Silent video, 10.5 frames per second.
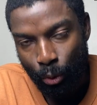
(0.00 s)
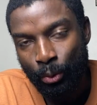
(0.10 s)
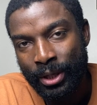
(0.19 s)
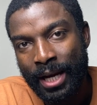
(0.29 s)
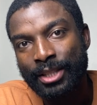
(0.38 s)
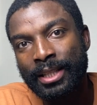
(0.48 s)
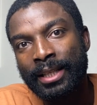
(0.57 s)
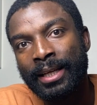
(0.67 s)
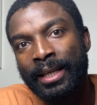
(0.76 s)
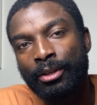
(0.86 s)
would actually
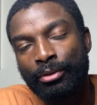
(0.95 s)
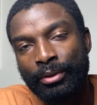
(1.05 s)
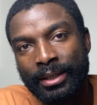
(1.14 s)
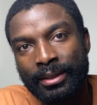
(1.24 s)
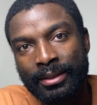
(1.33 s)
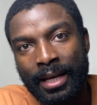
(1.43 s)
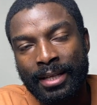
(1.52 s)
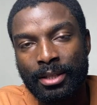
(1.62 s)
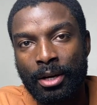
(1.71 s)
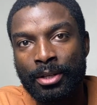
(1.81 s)
increase
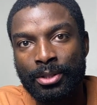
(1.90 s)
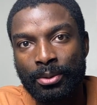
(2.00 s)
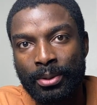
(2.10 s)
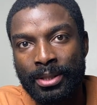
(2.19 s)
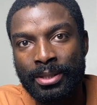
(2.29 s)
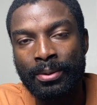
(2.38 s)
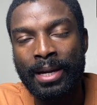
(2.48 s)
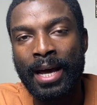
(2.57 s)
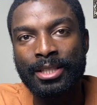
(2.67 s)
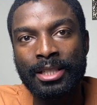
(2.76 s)
as a consequence. It would
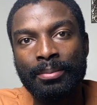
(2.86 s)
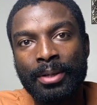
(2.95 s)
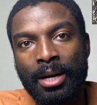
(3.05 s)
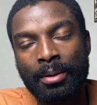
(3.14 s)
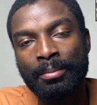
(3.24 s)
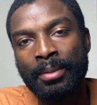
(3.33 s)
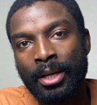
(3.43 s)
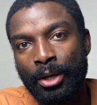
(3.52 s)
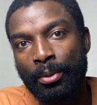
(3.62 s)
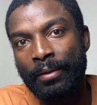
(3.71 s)
actually become
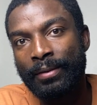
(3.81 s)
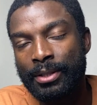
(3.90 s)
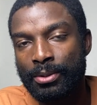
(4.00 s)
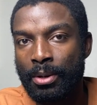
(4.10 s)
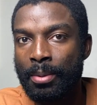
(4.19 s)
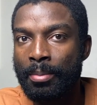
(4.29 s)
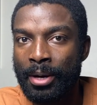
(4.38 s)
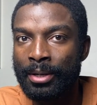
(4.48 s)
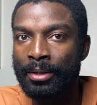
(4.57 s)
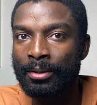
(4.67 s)
equivalent to a
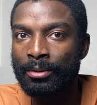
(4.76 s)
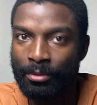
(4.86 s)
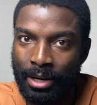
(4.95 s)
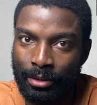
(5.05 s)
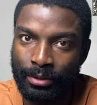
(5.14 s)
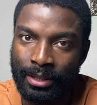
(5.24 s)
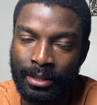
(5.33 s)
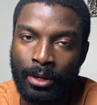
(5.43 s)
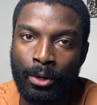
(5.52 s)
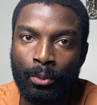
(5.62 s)
modern ground rent,
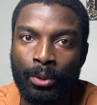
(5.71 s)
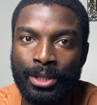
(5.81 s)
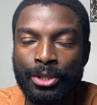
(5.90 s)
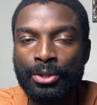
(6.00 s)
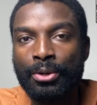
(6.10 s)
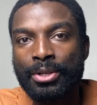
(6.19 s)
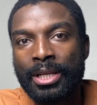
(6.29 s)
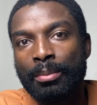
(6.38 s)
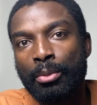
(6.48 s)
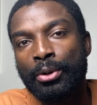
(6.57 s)
which is
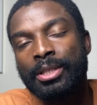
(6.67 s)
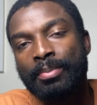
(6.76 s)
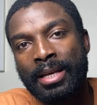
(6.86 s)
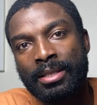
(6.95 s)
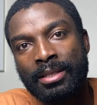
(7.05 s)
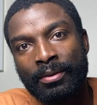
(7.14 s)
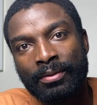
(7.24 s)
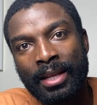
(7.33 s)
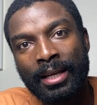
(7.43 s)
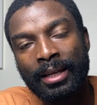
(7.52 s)
usually more expensive
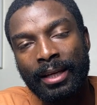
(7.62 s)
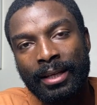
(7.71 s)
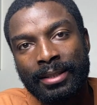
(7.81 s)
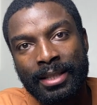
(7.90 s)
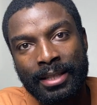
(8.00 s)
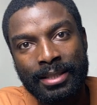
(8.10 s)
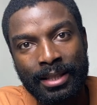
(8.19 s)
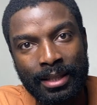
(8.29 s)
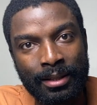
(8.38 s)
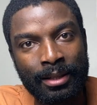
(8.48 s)
than the
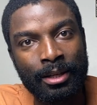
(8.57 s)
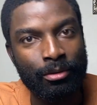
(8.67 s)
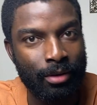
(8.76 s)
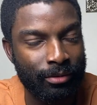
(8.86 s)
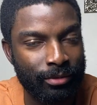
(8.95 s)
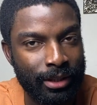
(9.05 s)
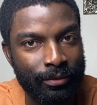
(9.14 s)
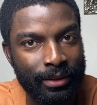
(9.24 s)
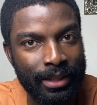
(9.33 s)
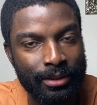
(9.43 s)
existing ground rent of
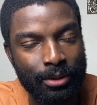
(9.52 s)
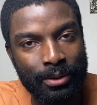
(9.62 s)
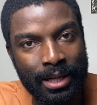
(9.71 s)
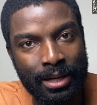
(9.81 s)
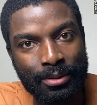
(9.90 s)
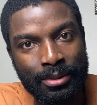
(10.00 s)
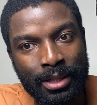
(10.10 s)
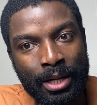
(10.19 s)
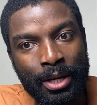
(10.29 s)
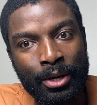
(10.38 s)
a leasehold house.
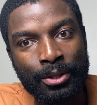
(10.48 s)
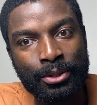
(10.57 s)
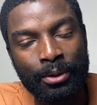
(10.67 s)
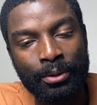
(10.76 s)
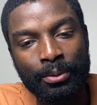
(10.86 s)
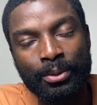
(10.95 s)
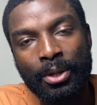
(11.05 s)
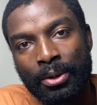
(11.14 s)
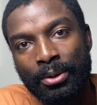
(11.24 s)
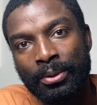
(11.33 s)
So
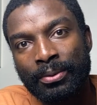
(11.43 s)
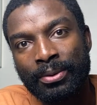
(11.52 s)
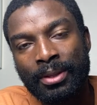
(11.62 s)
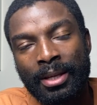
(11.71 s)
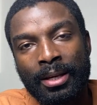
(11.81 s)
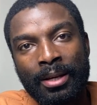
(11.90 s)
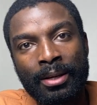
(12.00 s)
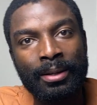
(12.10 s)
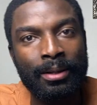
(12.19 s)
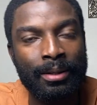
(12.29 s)
although
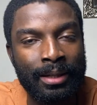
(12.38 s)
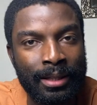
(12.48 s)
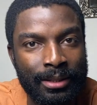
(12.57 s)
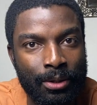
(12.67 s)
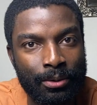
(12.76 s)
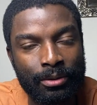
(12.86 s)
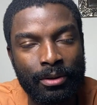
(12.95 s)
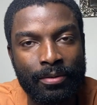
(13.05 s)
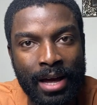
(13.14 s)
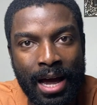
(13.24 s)
the leaseholder
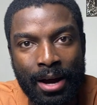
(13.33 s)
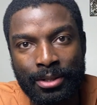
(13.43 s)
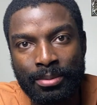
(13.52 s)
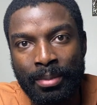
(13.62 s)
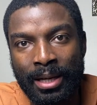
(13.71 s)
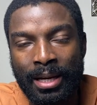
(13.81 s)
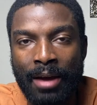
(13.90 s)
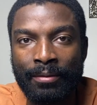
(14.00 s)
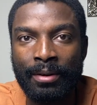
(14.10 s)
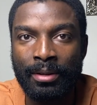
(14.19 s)
of a house may
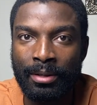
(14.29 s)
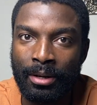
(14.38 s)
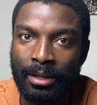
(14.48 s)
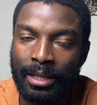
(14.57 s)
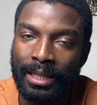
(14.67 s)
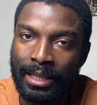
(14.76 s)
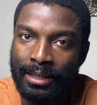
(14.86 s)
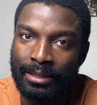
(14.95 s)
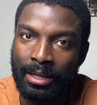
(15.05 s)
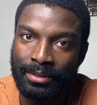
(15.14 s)
have a longer
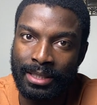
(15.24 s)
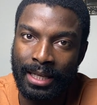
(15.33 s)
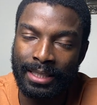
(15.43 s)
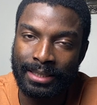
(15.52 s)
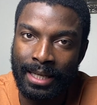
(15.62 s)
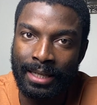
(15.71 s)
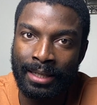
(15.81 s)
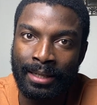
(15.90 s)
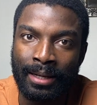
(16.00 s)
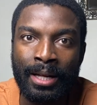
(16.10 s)
lease after they extend
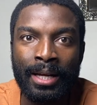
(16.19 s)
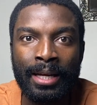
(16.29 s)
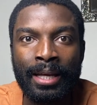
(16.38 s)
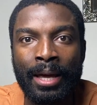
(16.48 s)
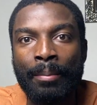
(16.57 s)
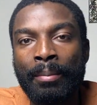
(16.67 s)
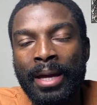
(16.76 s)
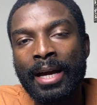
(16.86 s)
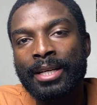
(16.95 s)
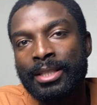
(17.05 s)
it, it
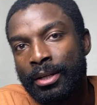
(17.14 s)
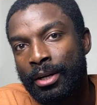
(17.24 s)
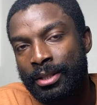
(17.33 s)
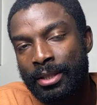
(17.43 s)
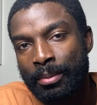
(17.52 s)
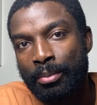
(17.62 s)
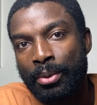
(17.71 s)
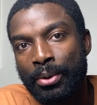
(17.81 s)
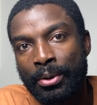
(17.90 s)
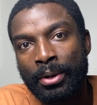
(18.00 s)
may actually cost them
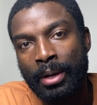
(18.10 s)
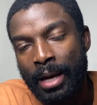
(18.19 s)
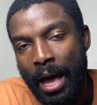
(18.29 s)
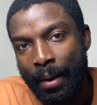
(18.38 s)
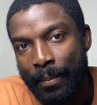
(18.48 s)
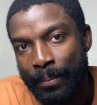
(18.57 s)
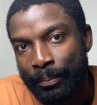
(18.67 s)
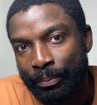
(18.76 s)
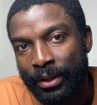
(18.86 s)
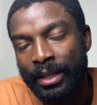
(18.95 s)
more
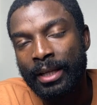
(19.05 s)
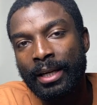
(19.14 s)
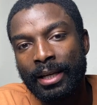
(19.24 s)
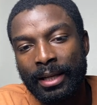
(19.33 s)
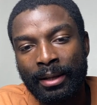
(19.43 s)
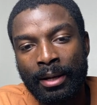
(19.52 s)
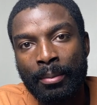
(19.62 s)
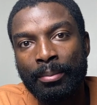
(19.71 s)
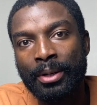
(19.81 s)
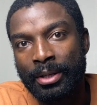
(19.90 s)
yearly
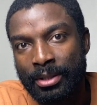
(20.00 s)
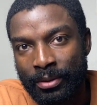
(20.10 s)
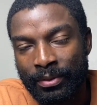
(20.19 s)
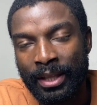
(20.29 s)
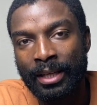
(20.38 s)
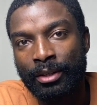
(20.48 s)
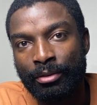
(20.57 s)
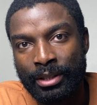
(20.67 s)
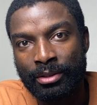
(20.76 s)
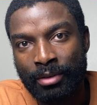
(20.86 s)
because of the
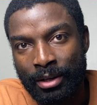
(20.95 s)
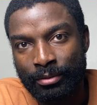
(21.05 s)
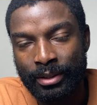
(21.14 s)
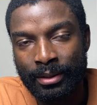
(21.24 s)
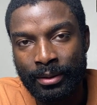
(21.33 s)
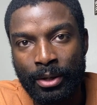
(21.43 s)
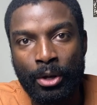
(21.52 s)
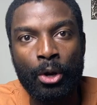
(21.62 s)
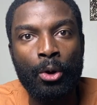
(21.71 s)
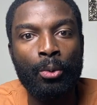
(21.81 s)
increased ground rent.
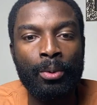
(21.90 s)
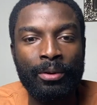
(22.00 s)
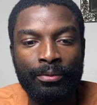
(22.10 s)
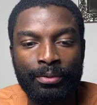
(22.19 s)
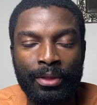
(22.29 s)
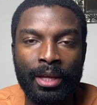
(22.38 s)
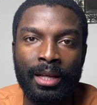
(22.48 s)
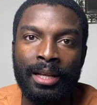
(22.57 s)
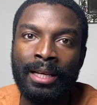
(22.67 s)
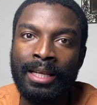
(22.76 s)
With
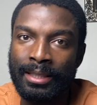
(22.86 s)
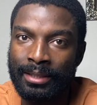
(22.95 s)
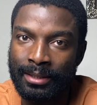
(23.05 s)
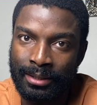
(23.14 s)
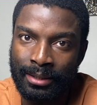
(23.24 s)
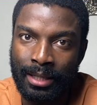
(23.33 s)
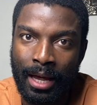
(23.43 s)
the lease